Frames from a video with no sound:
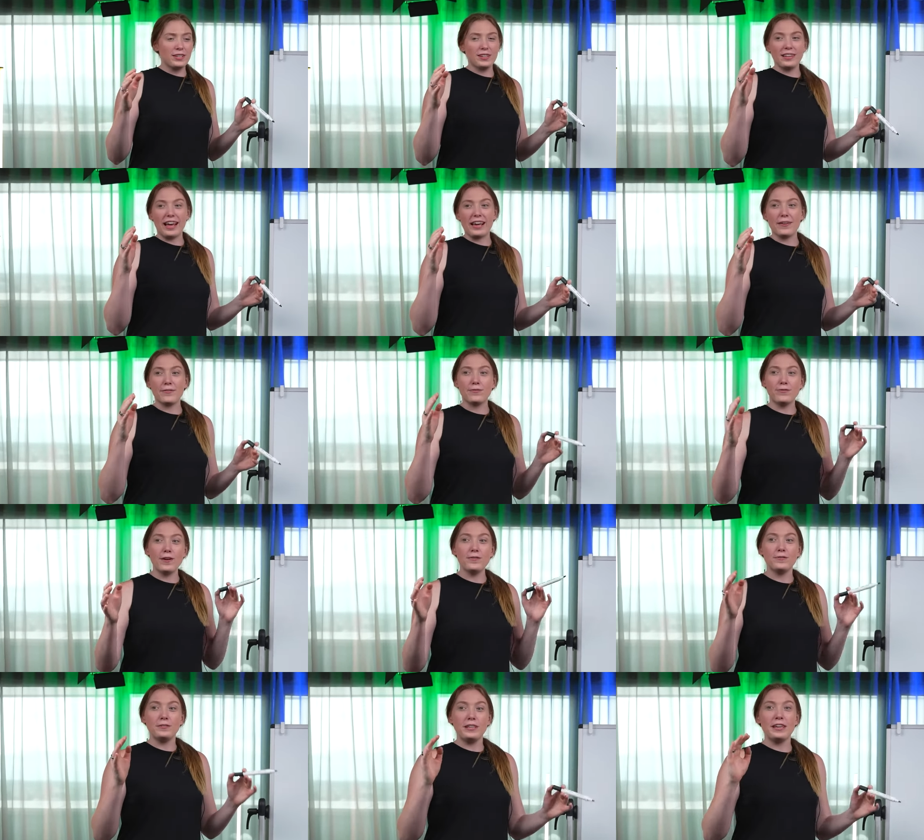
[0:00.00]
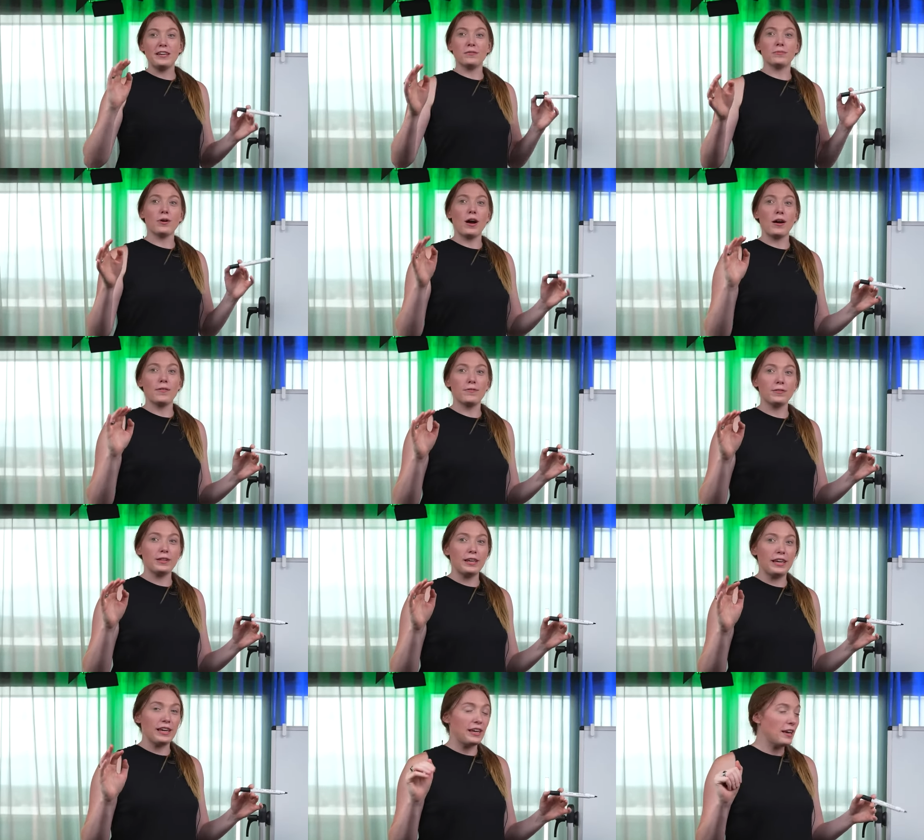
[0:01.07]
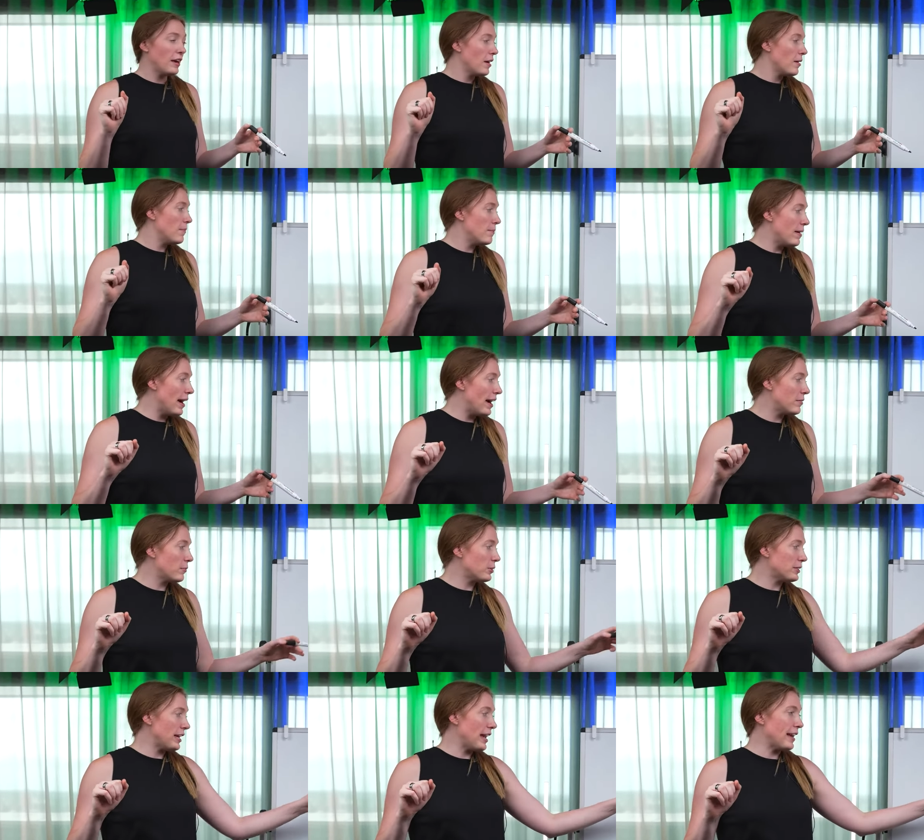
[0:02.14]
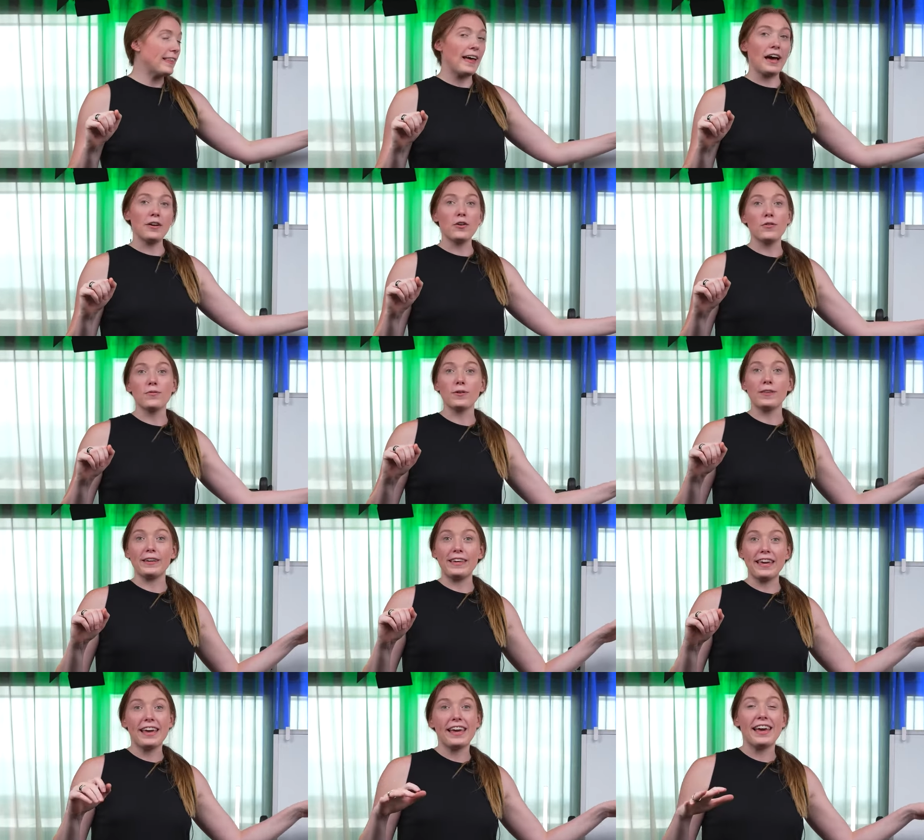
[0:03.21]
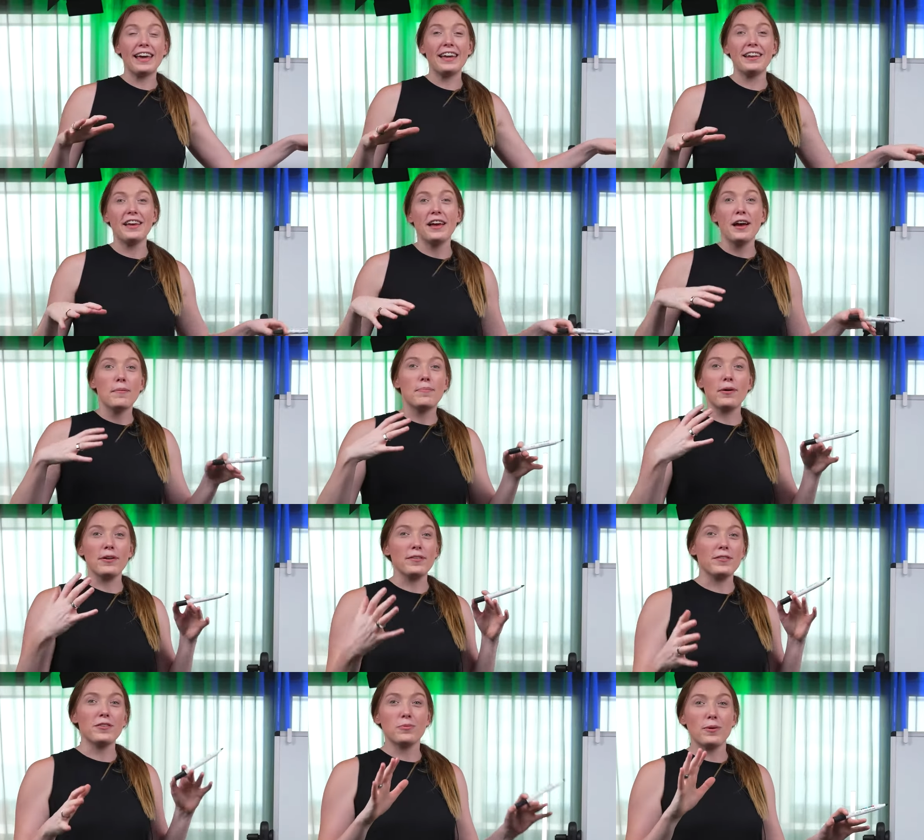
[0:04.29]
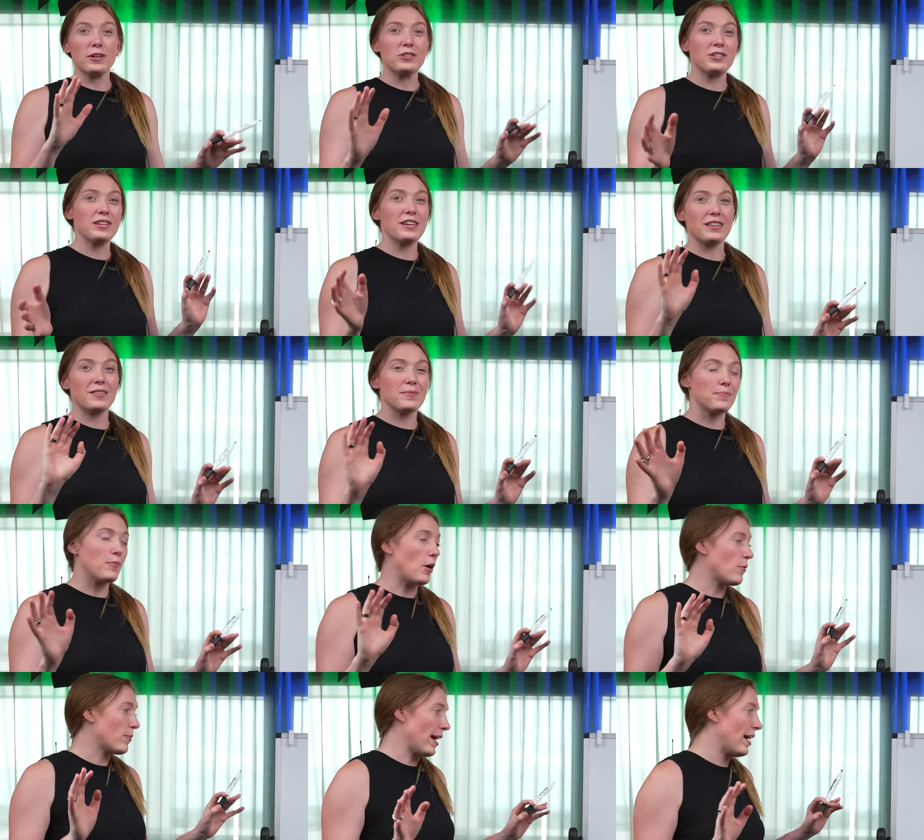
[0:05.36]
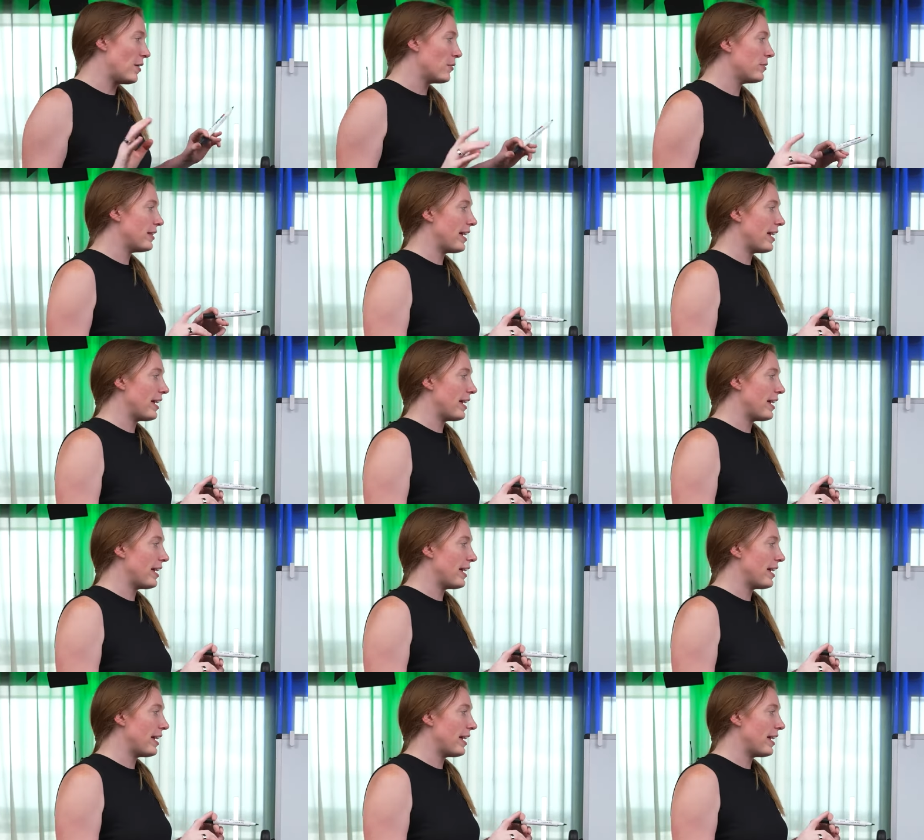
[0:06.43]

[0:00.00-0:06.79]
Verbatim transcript: to like 15 roughly. Men will take that over the kid, but it switches around